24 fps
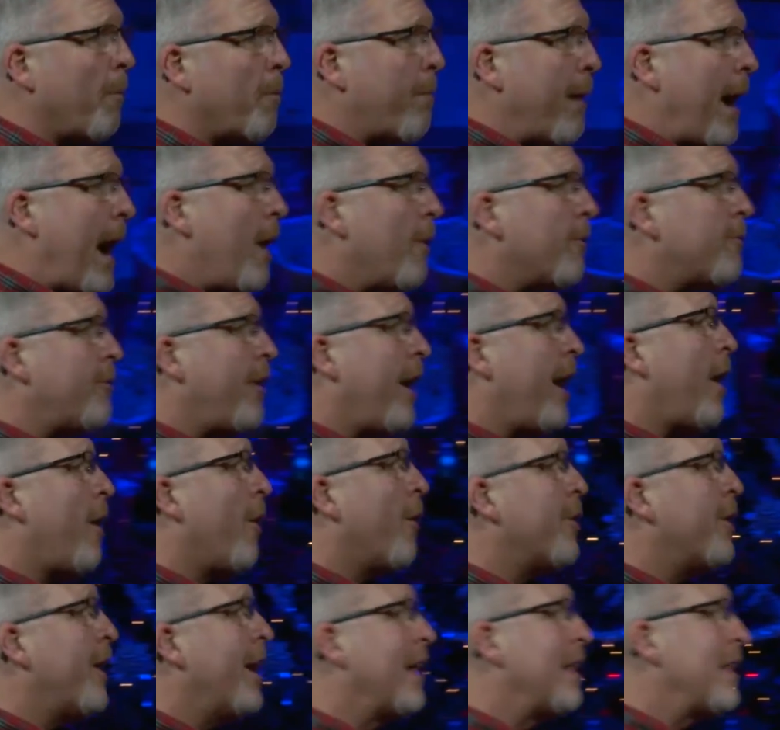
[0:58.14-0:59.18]
bow
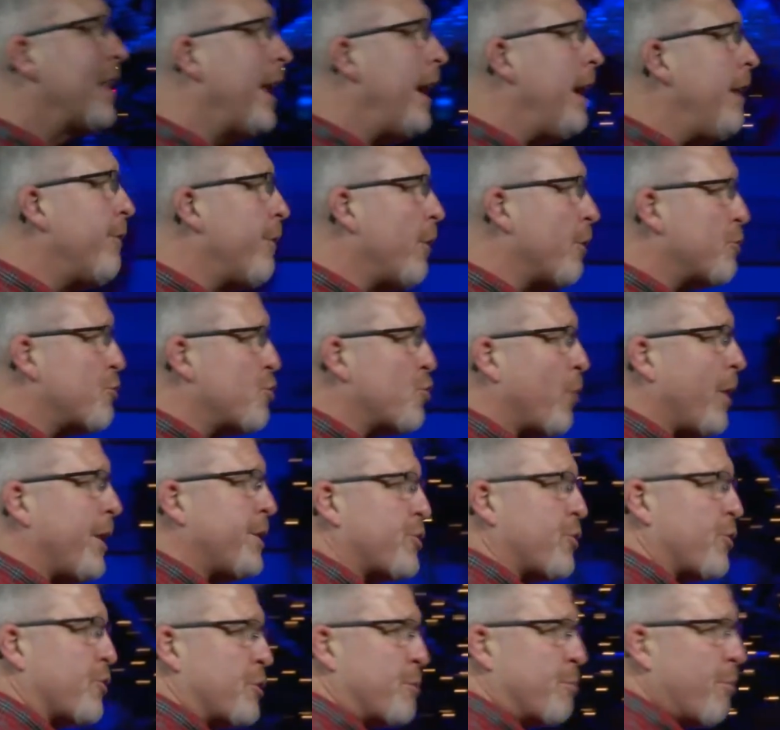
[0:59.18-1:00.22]
down and lay their
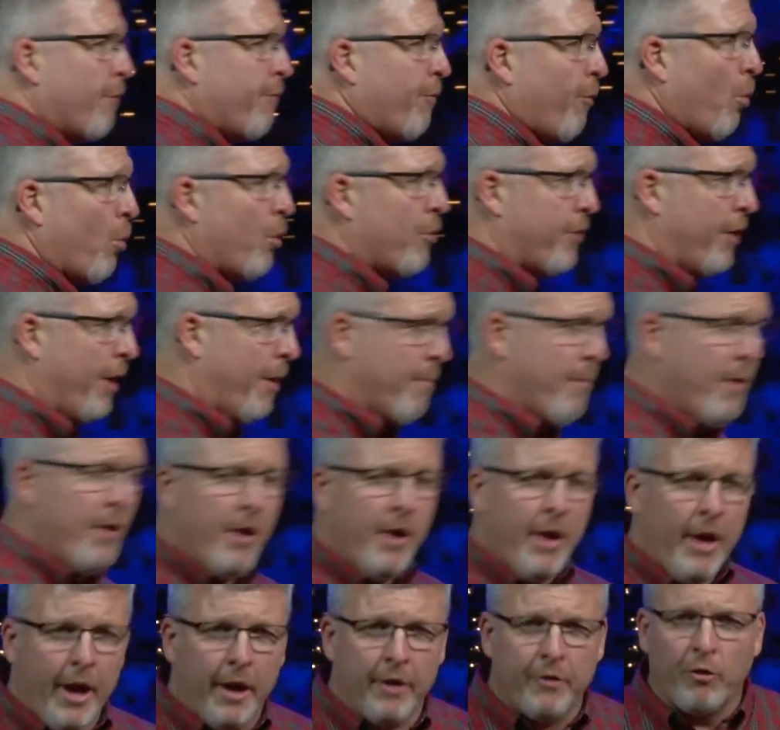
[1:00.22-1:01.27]
treasures before them.
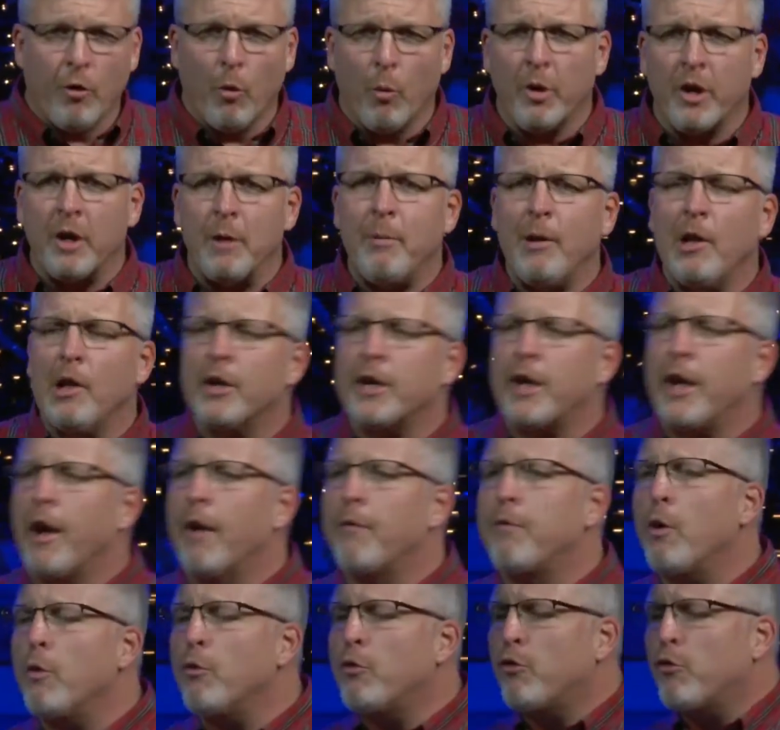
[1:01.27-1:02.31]
And so we're going to be looking at
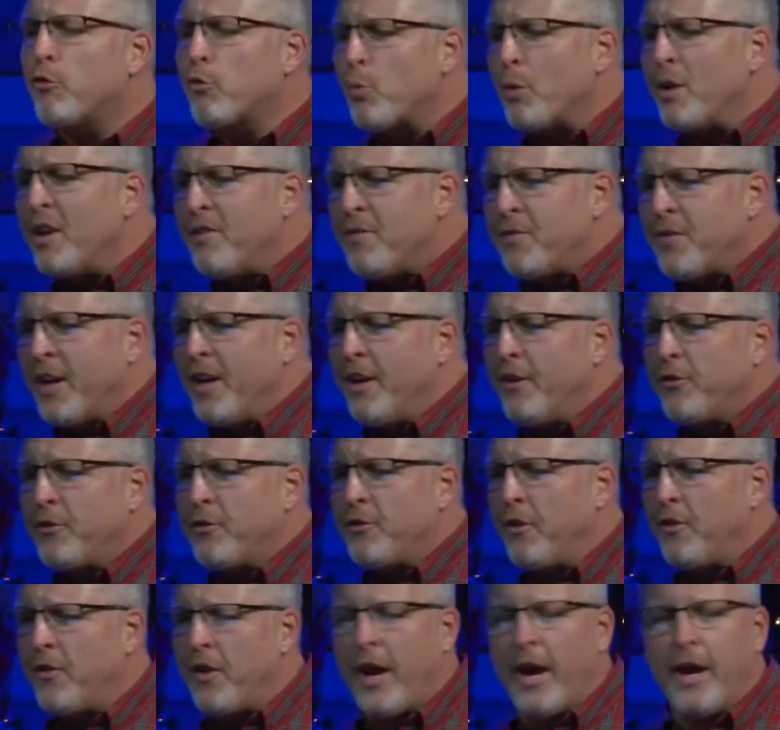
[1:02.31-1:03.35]
those three things
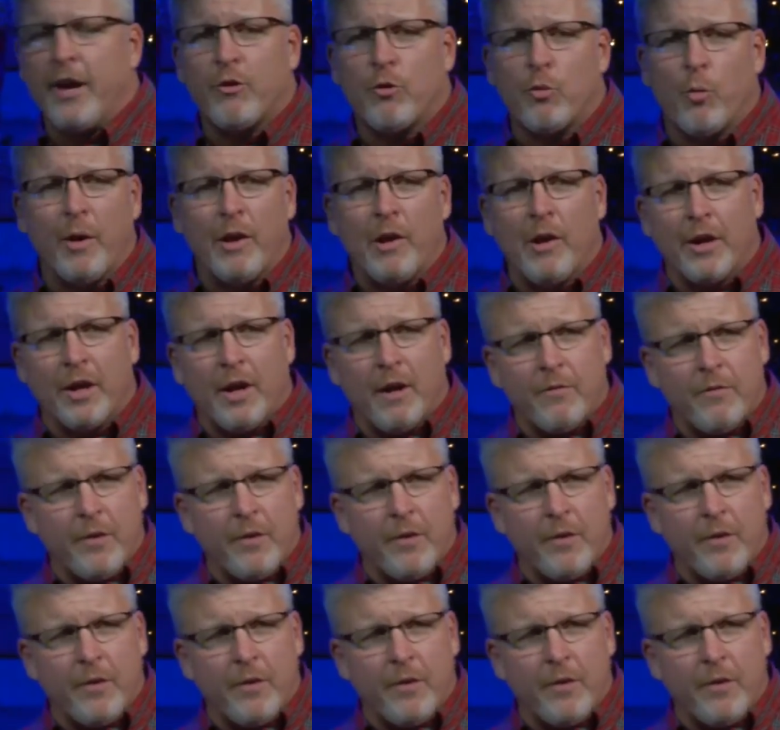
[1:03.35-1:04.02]
today as we look at